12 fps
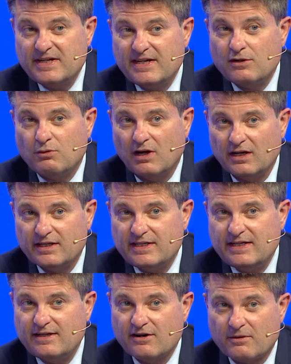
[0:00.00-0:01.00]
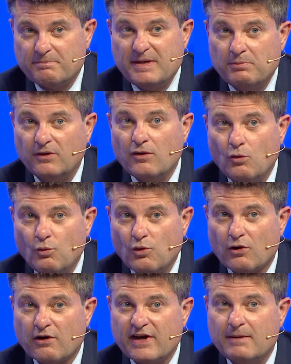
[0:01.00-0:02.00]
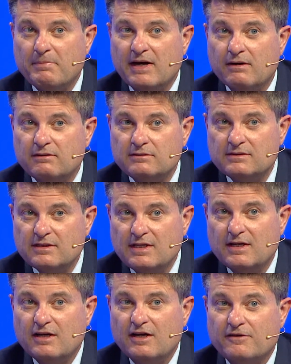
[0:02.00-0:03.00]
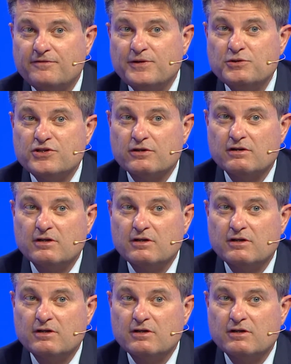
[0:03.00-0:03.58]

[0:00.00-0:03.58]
inequality. There are people that worry about a future